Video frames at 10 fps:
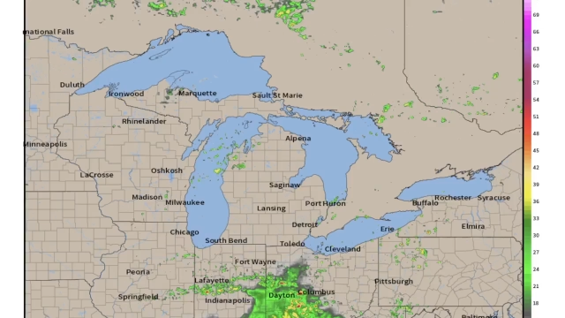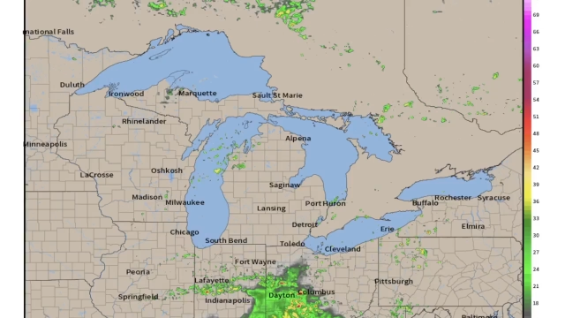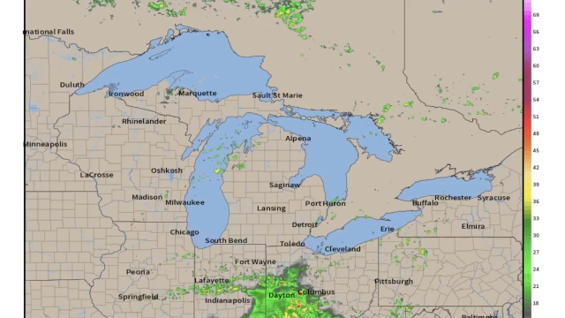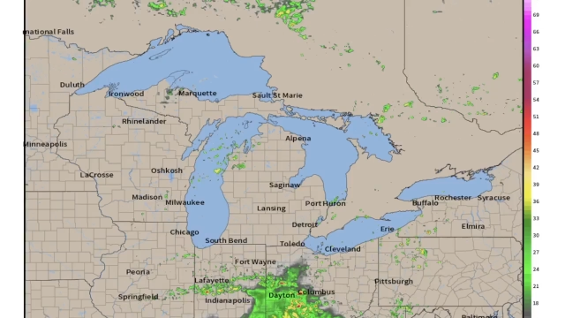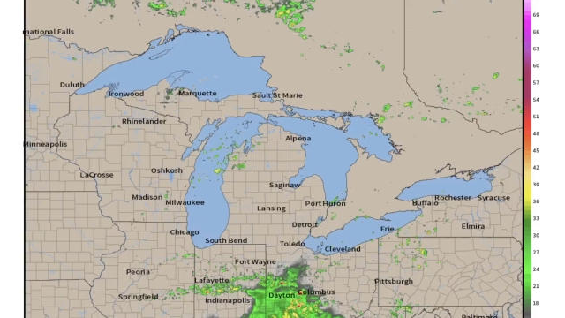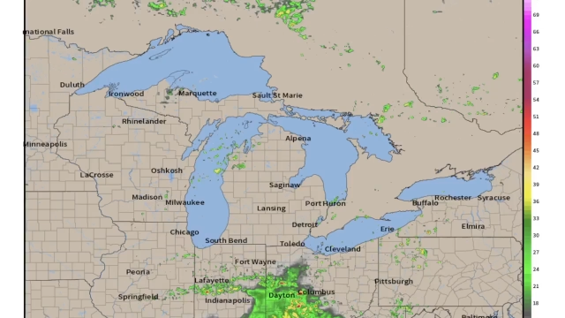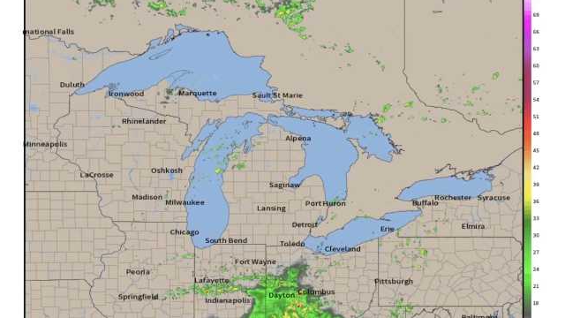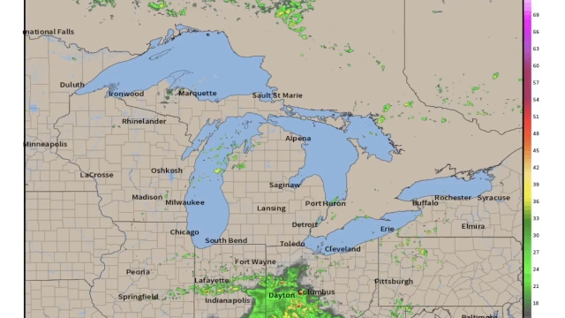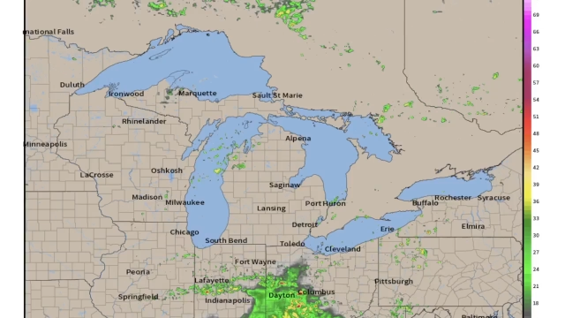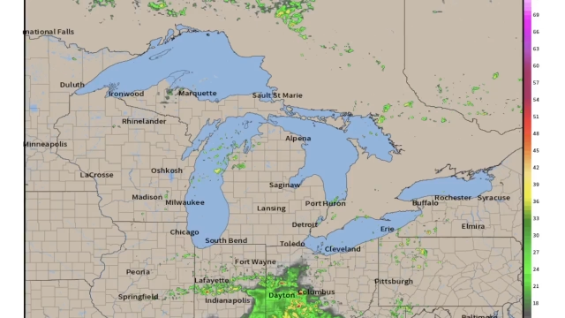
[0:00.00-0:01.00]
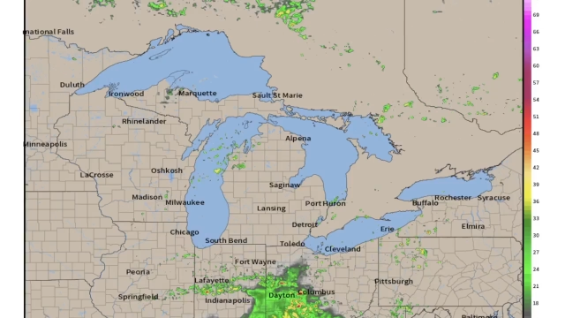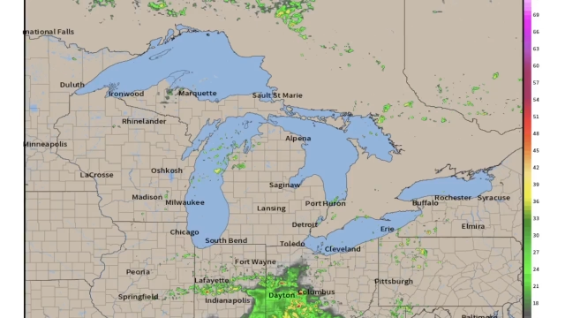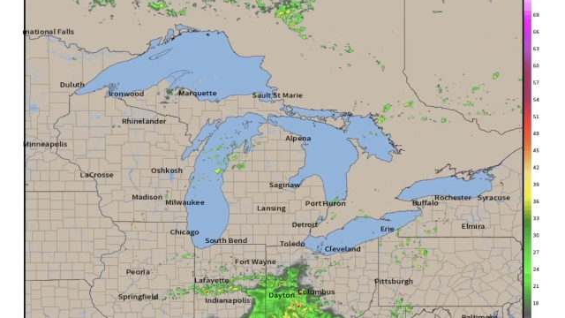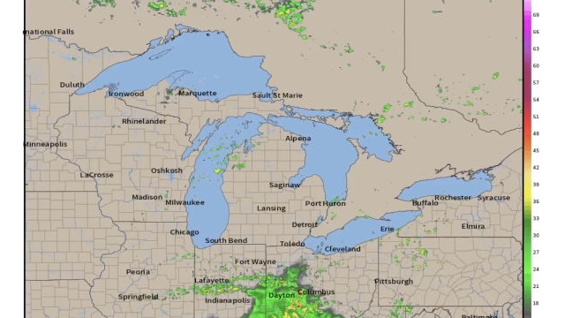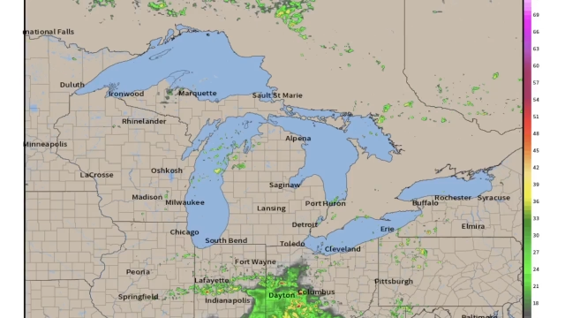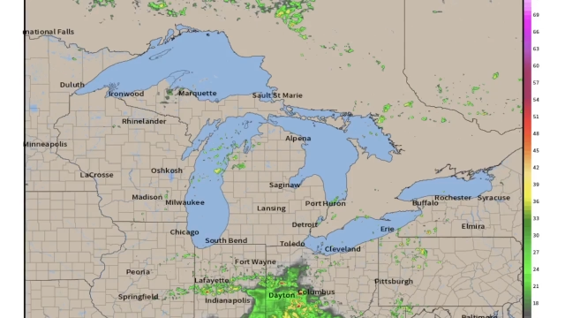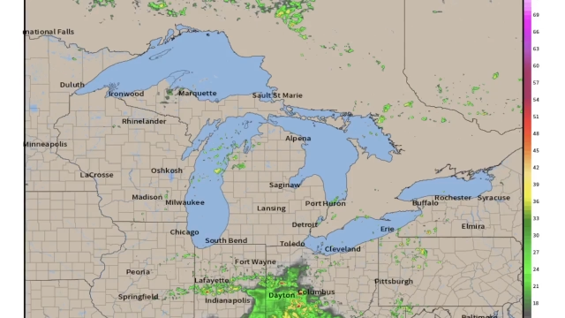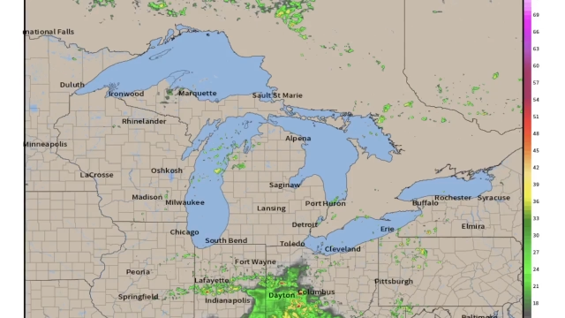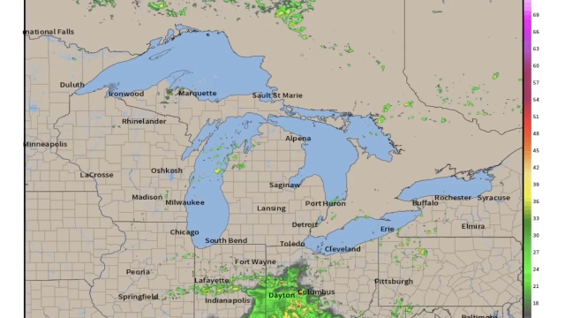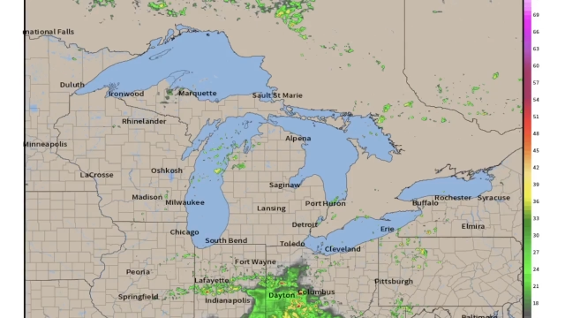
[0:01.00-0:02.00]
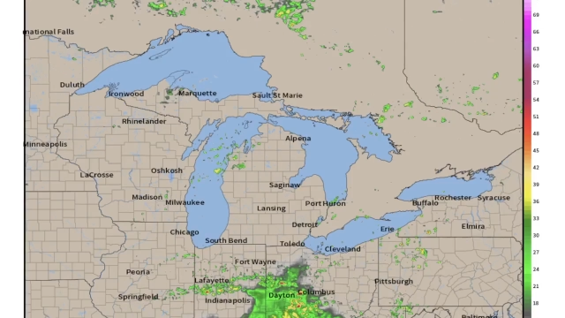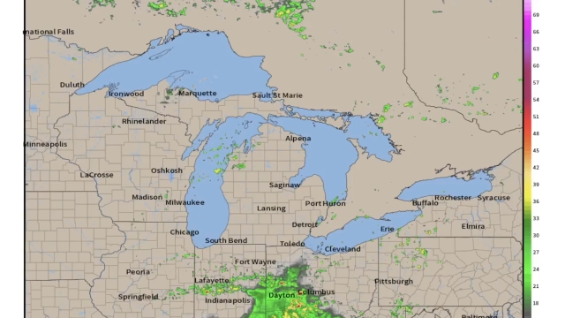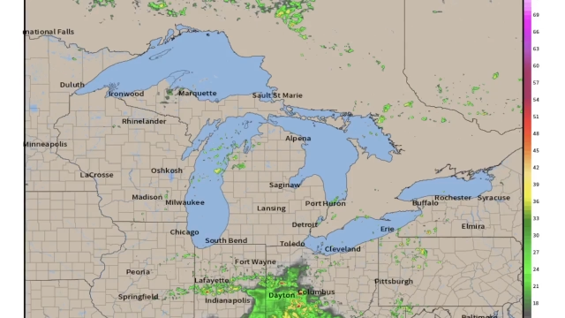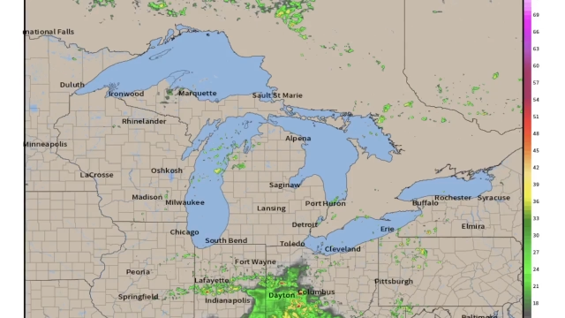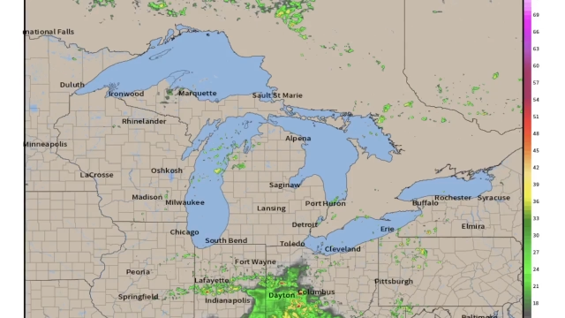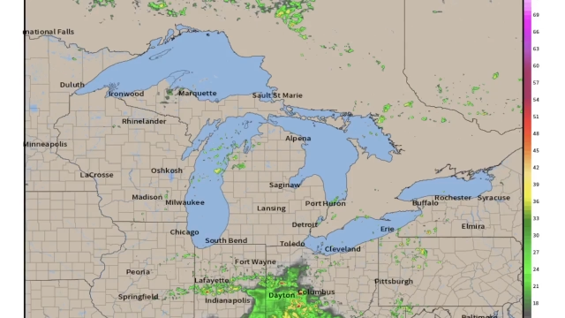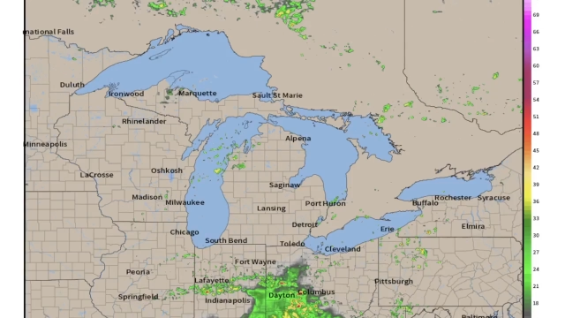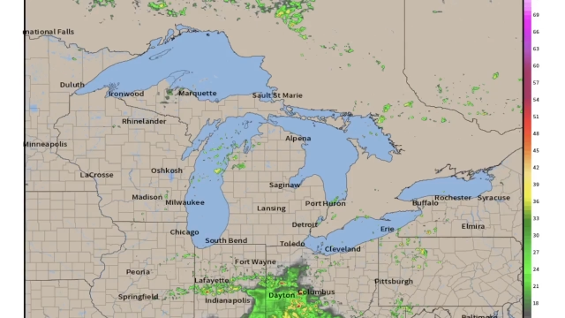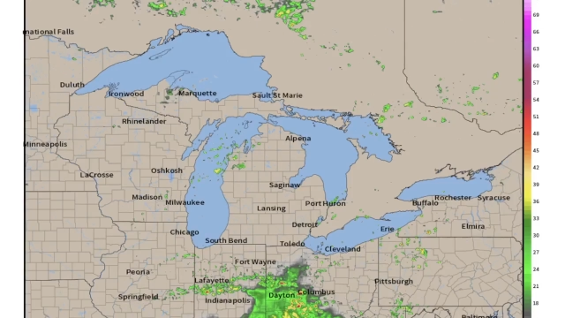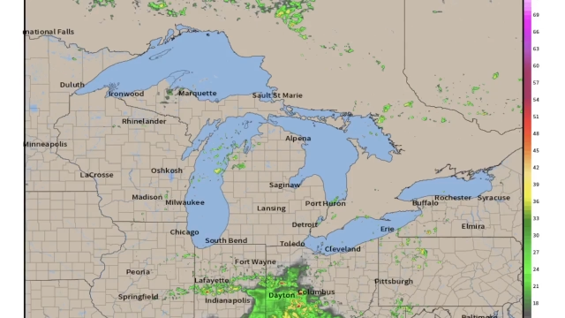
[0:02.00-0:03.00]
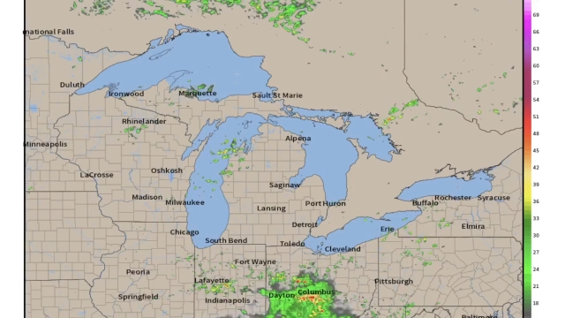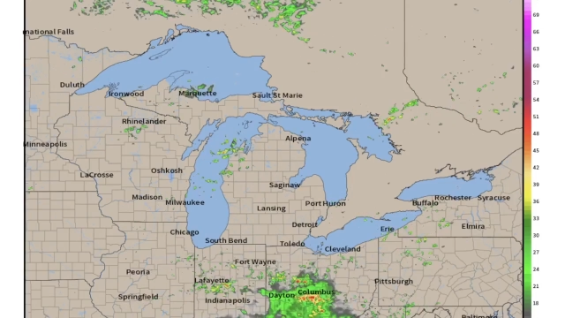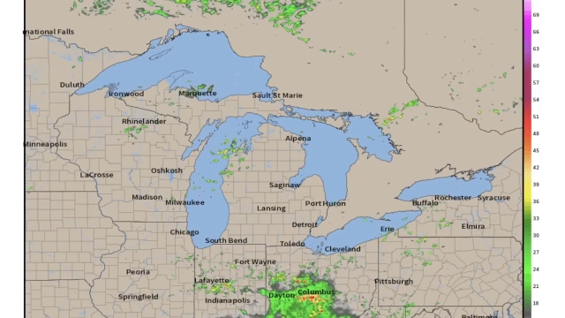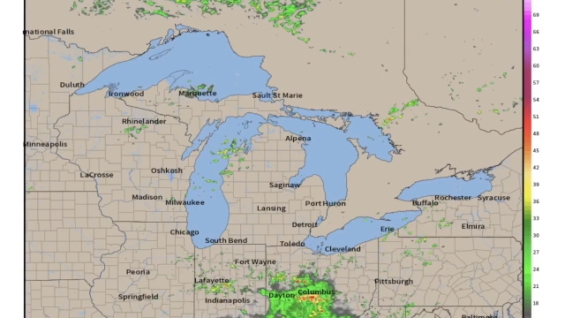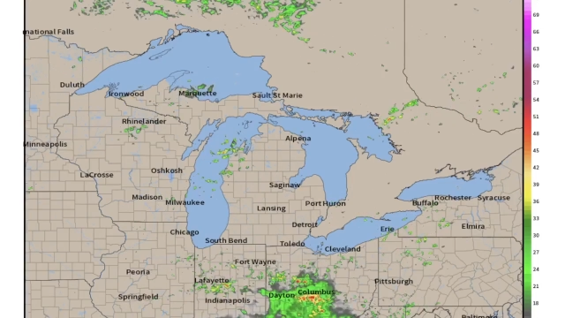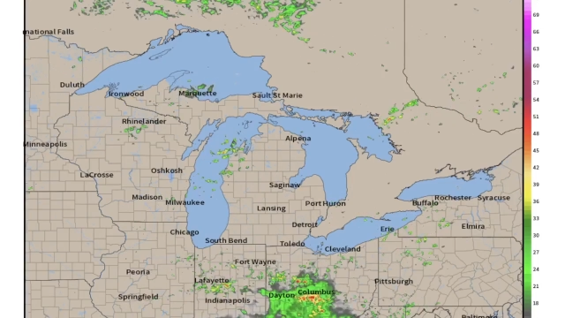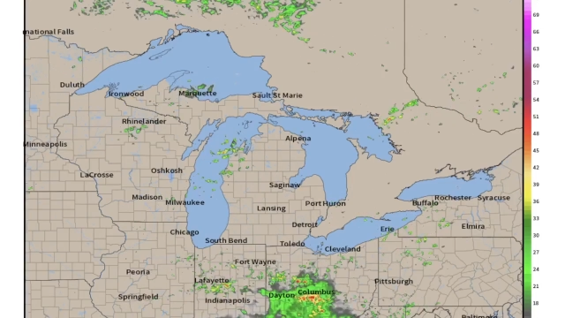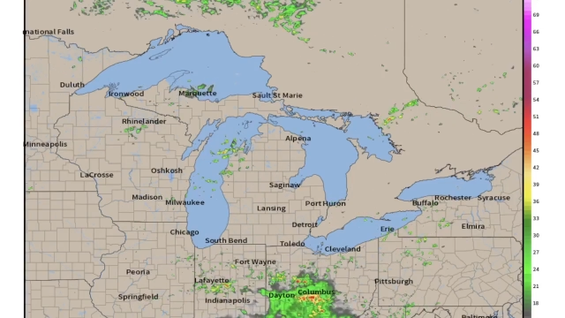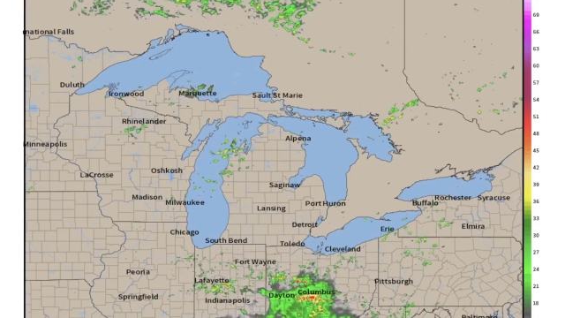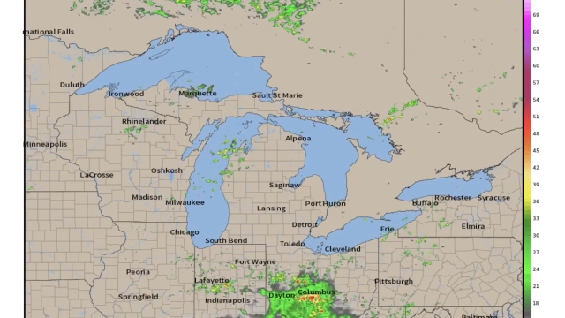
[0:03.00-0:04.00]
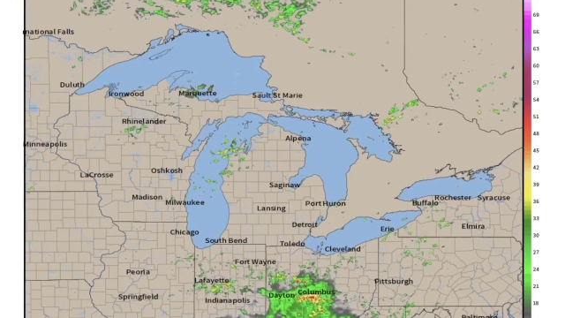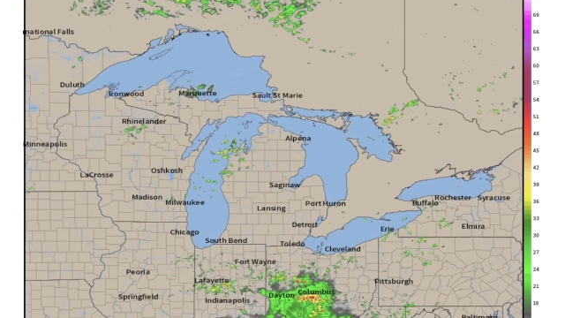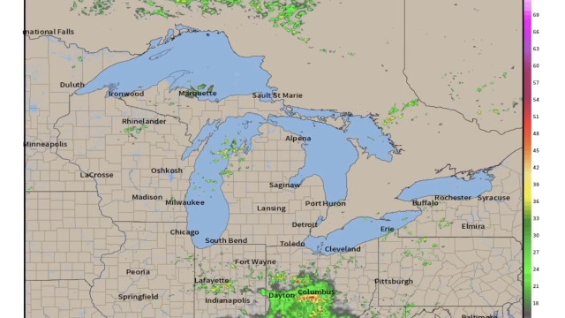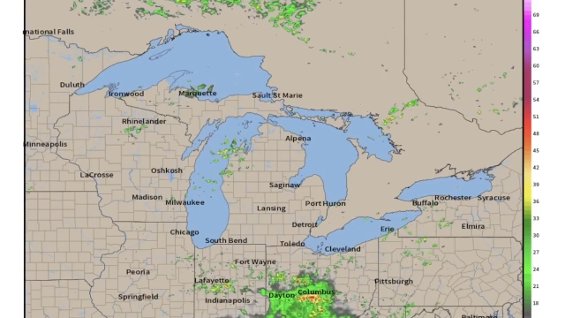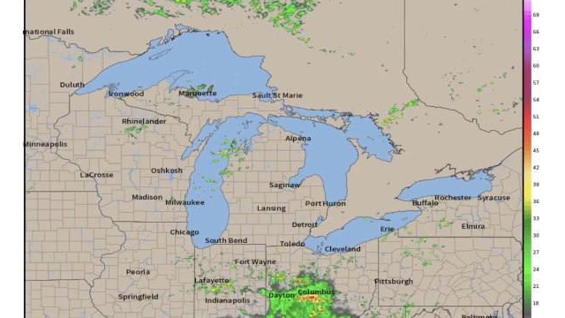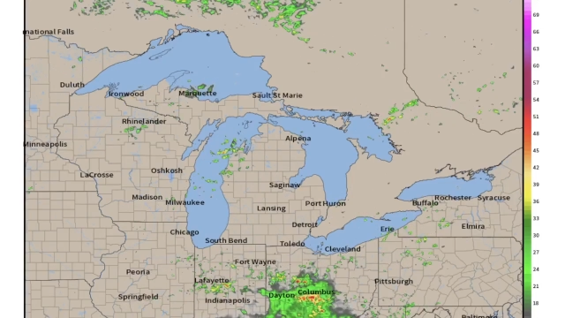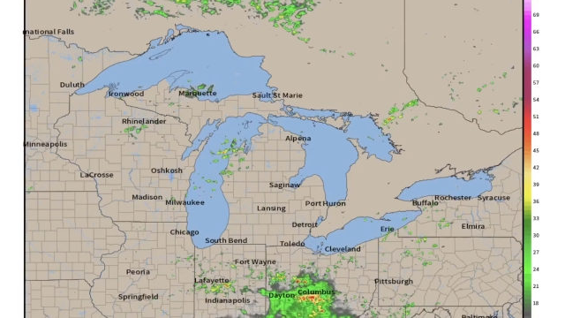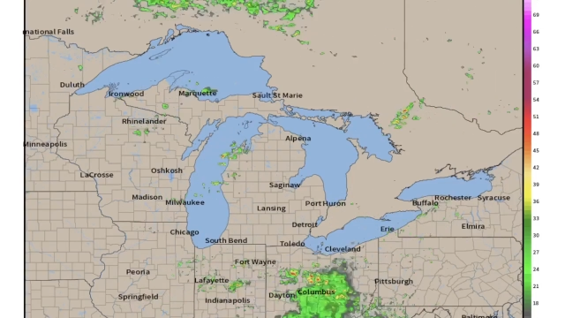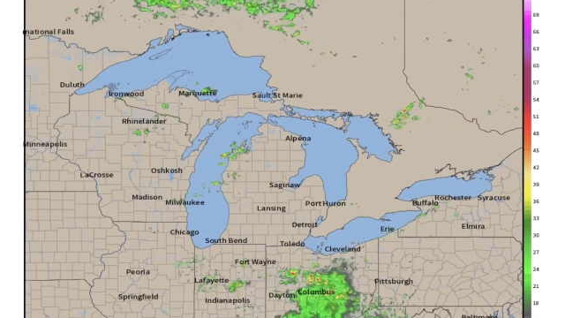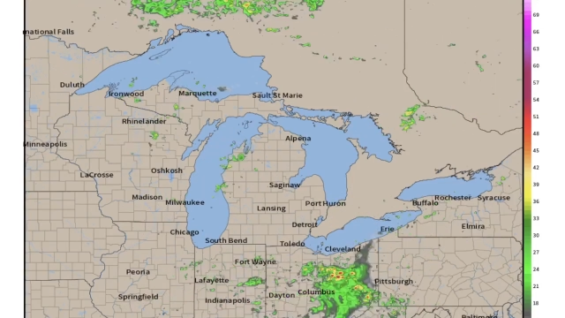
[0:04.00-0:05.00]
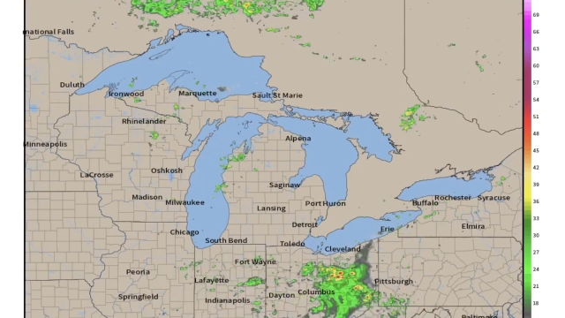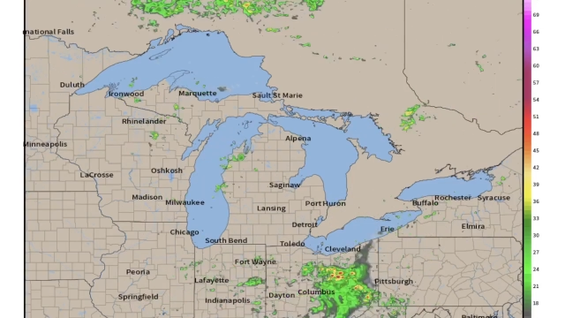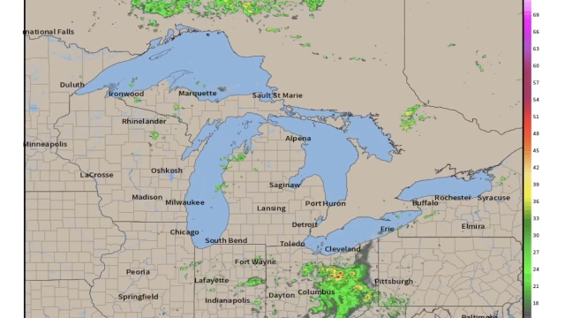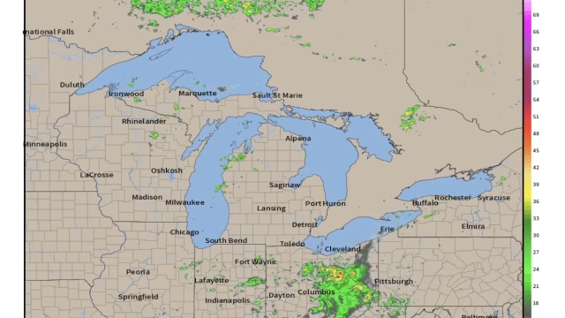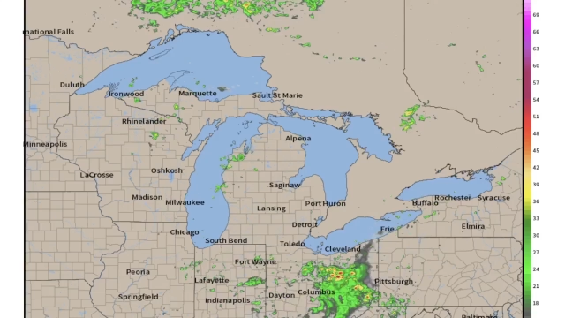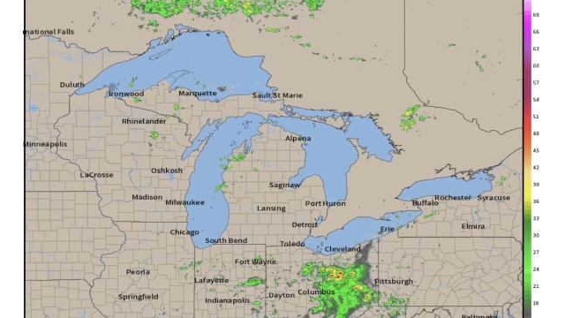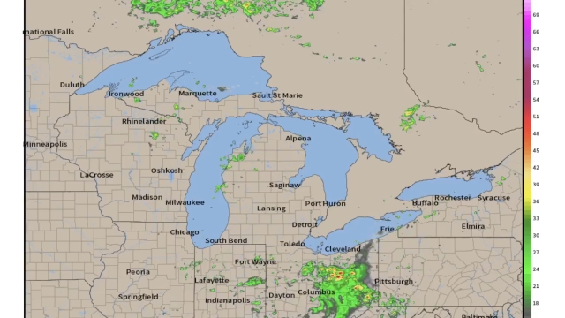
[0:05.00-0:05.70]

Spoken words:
No face is visible, so there are no lips to read.